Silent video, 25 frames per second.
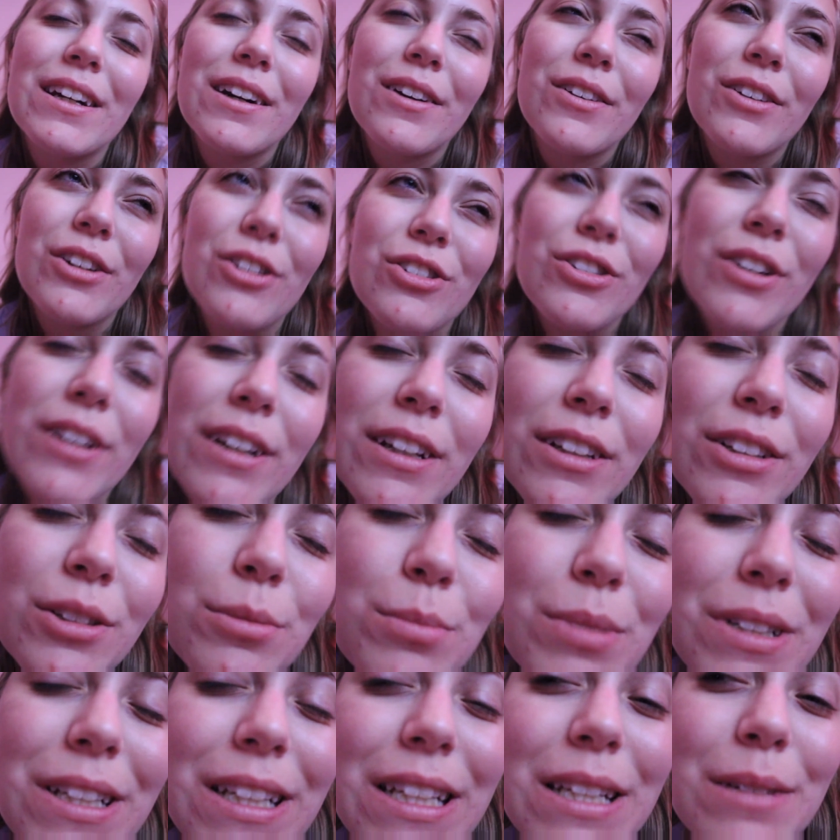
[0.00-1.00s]
I'm going to try and get some
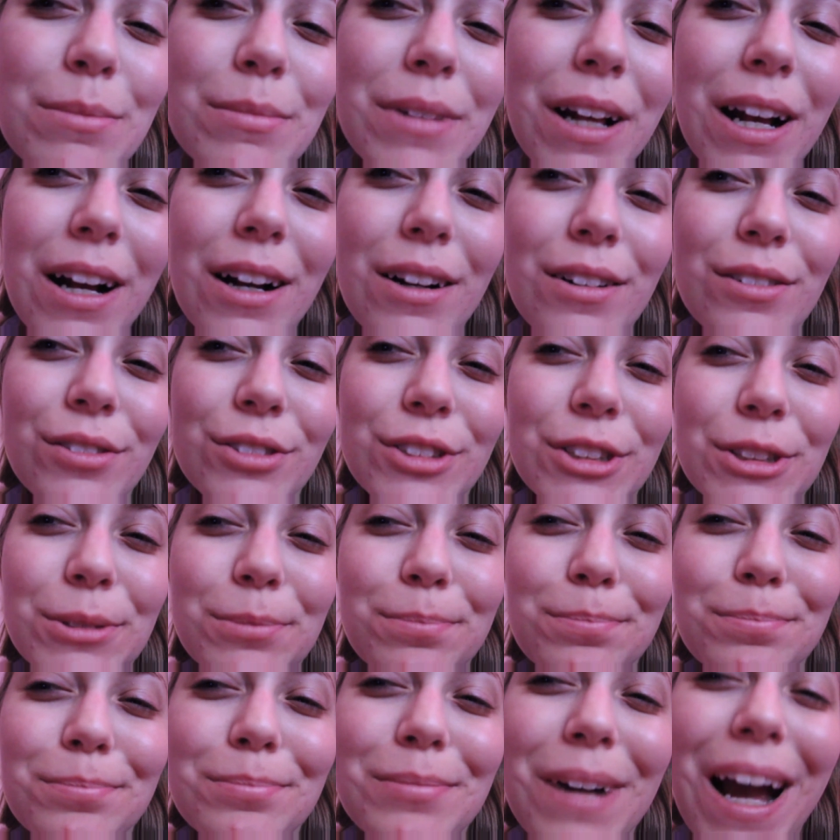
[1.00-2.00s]
sleep now.
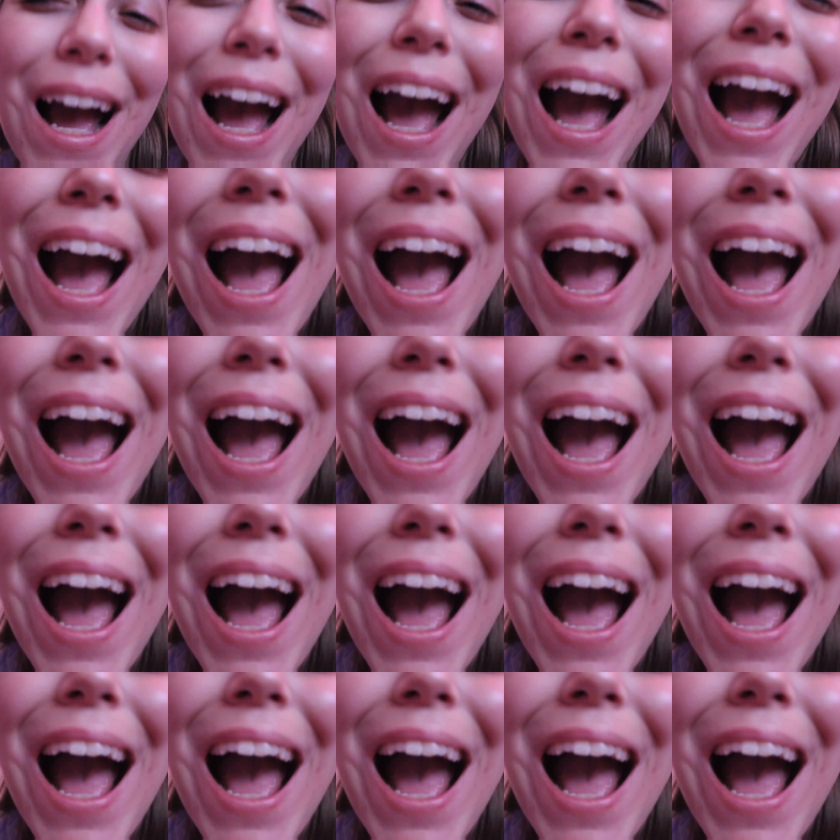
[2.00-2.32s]
Bye!